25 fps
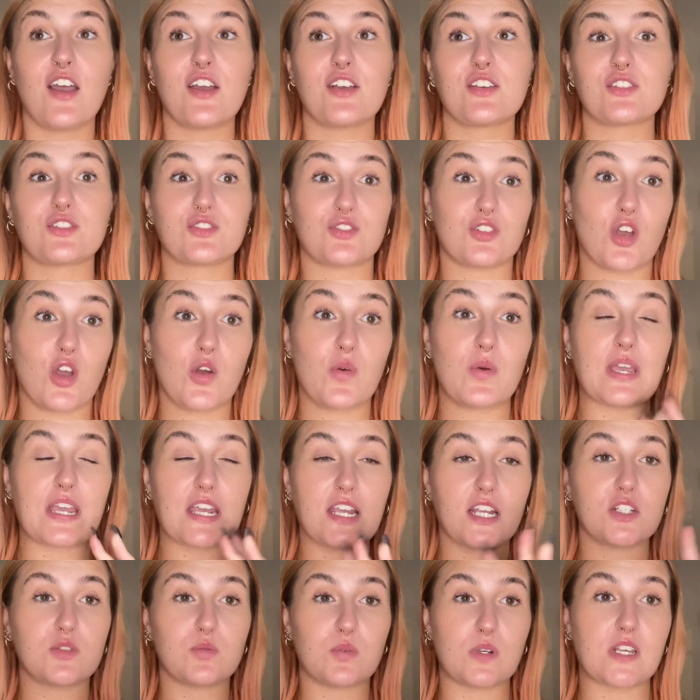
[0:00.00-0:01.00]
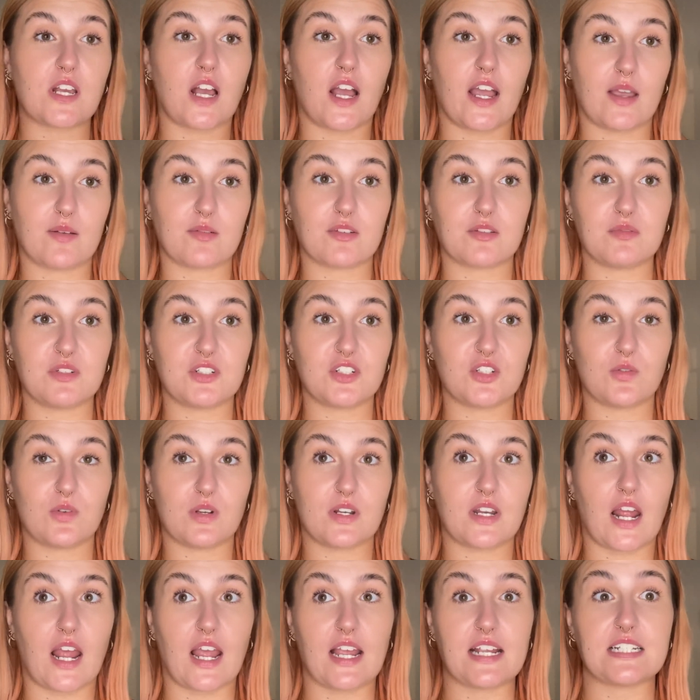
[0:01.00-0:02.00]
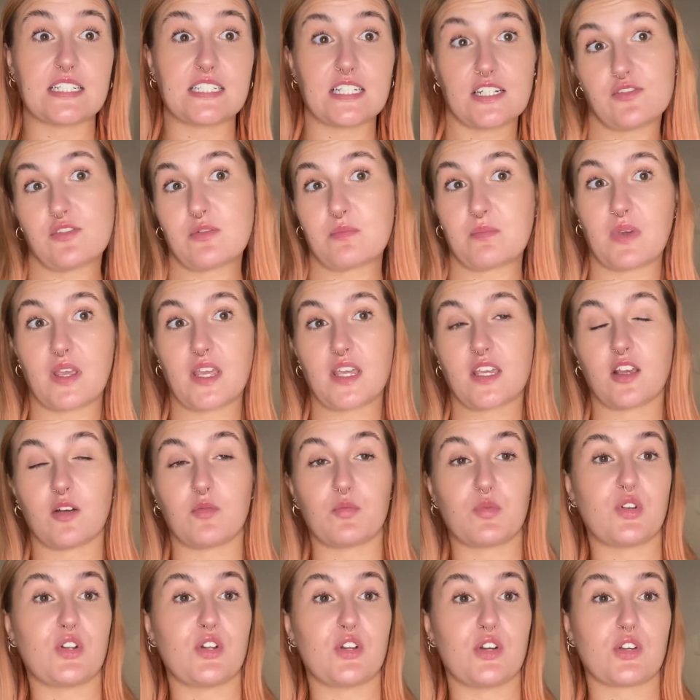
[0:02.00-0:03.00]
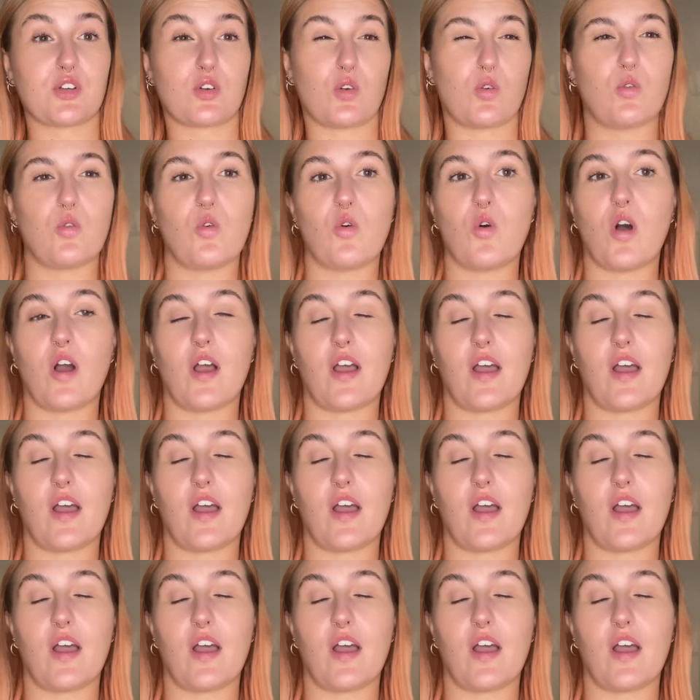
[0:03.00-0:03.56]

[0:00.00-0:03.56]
So each week I am going to be doing a different makeup look or